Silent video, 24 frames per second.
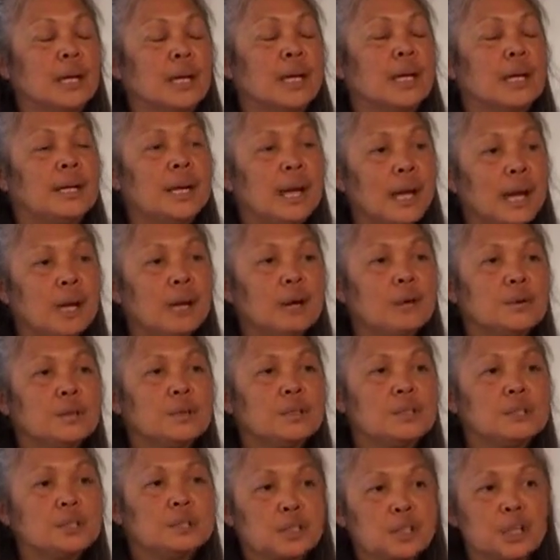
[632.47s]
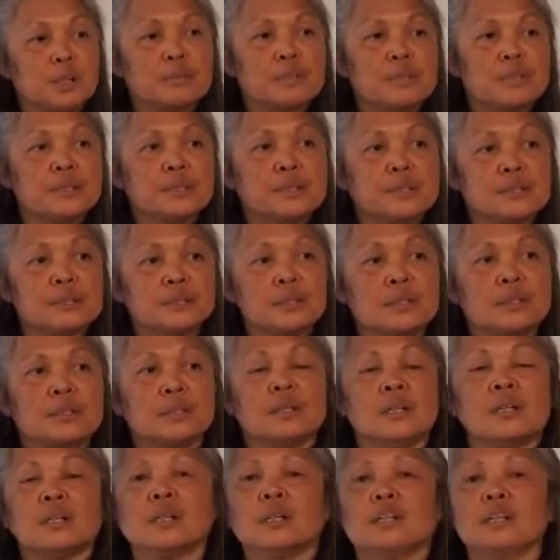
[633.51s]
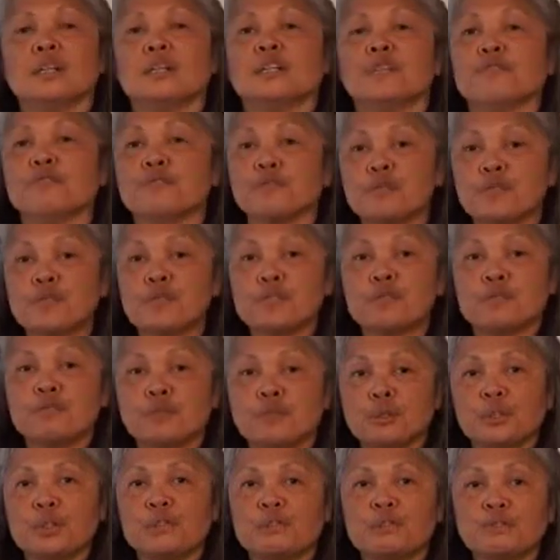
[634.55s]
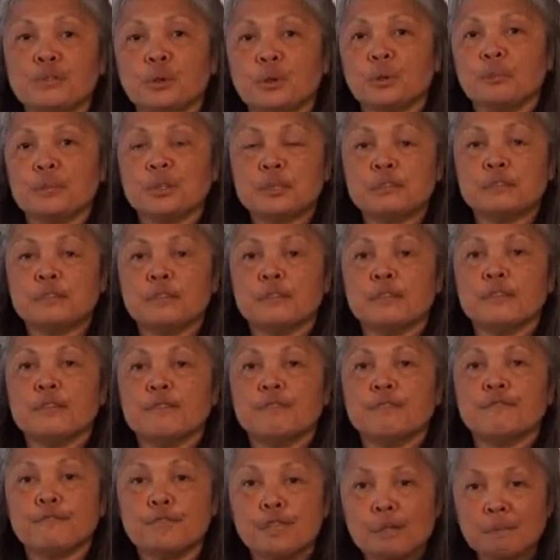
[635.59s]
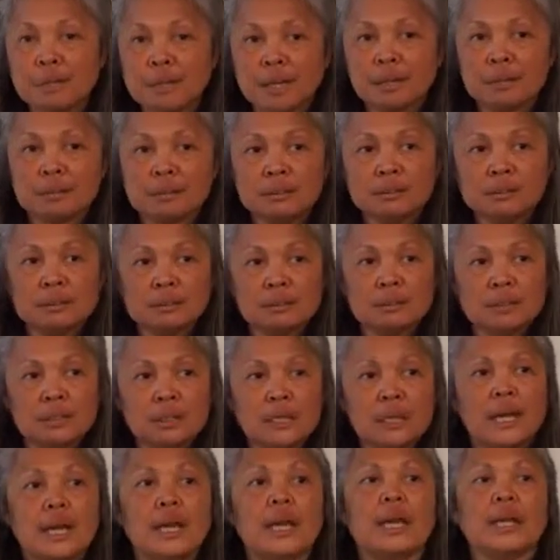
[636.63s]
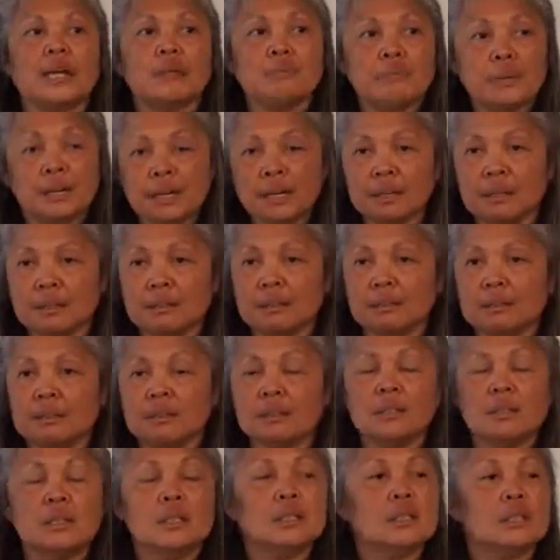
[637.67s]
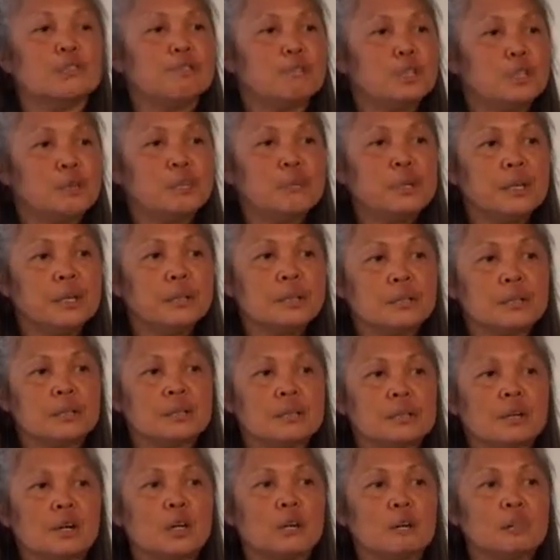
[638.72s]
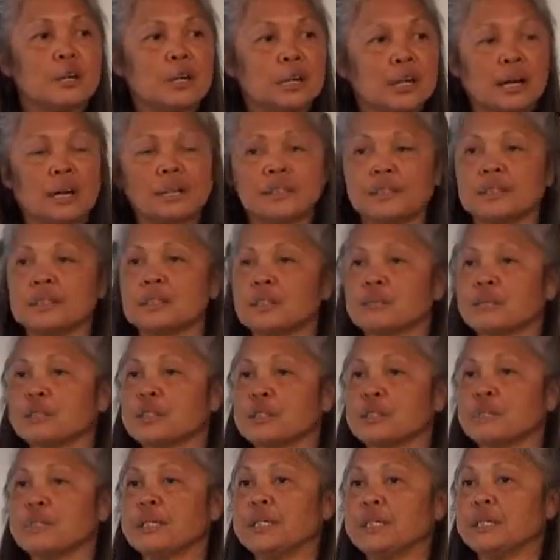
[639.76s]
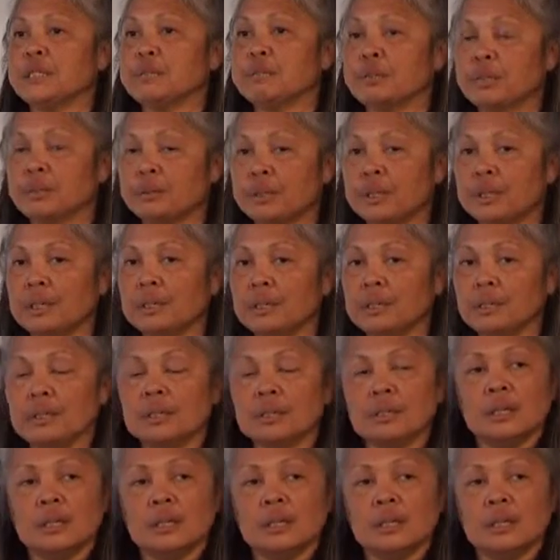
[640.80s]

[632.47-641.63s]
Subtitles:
And out jumps the first fully formed female and male. The female is called Maganda, which means beauty,